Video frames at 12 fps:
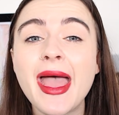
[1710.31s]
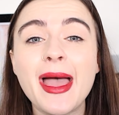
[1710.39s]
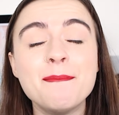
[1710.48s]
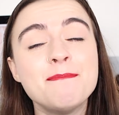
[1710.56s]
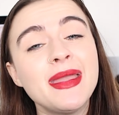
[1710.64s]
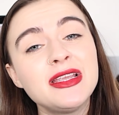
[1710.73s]

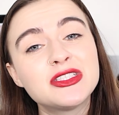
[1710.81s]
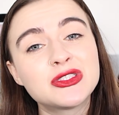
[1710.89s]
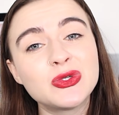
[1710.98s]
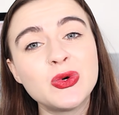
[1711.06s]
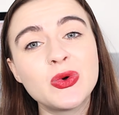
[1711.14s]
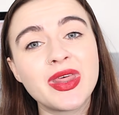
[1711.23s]
and make
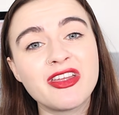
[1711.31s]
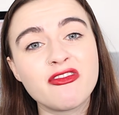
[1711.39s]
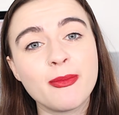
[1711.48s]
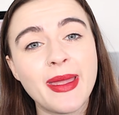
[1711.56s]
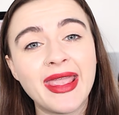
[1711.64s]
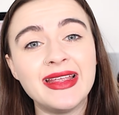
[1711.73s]
sure that it
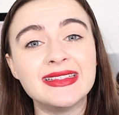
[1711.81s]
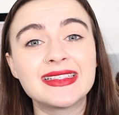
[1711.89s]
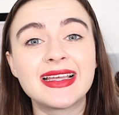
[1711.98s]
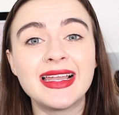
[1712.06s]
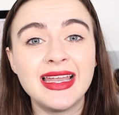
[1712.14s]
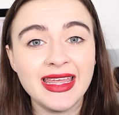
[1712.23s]
remained
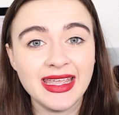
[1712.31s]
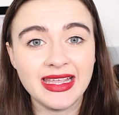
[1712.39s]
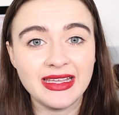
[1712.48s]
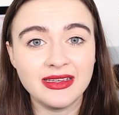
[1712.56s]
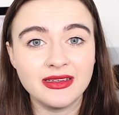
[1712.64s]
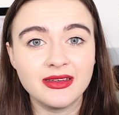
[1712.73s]

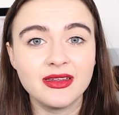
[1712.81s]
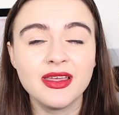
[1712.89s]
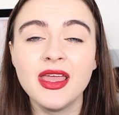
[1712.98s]
clean.